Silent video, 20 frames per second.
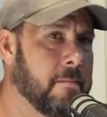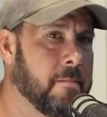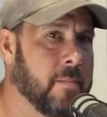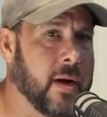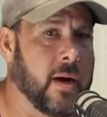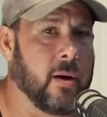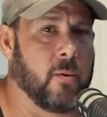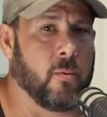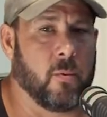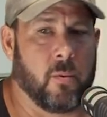
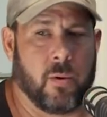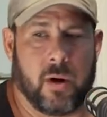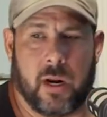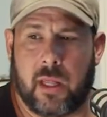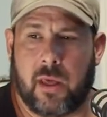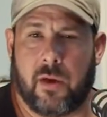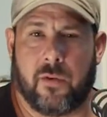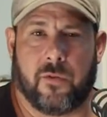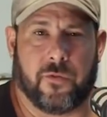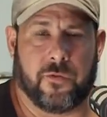But it
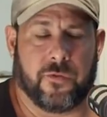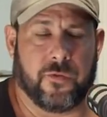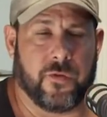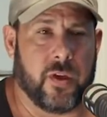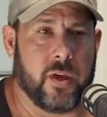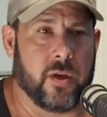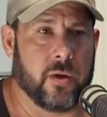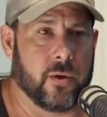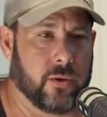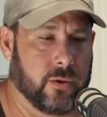really
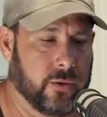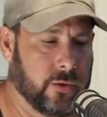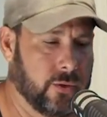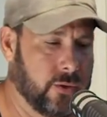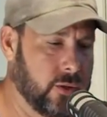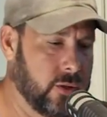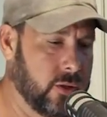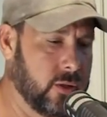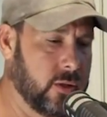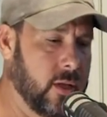
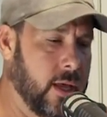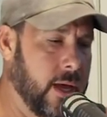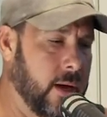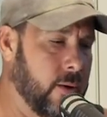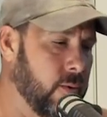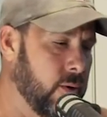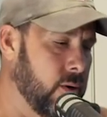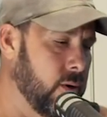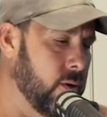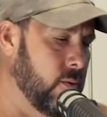feels
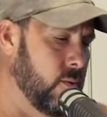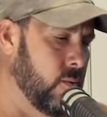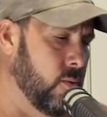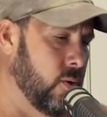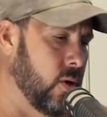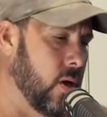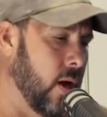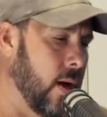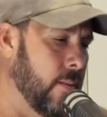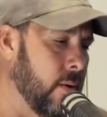like
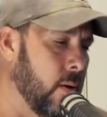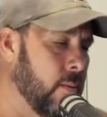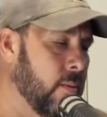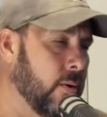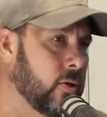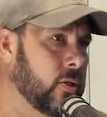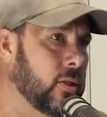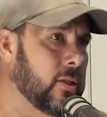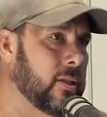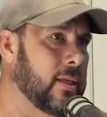I'm
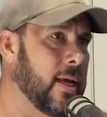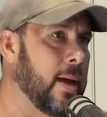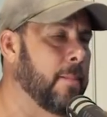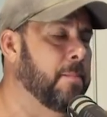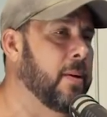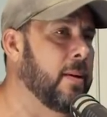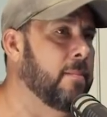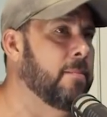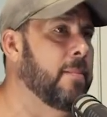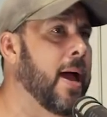almost
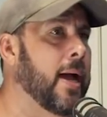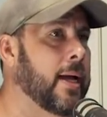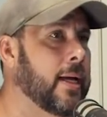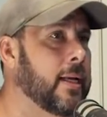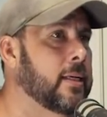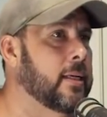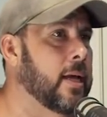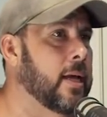stepping back in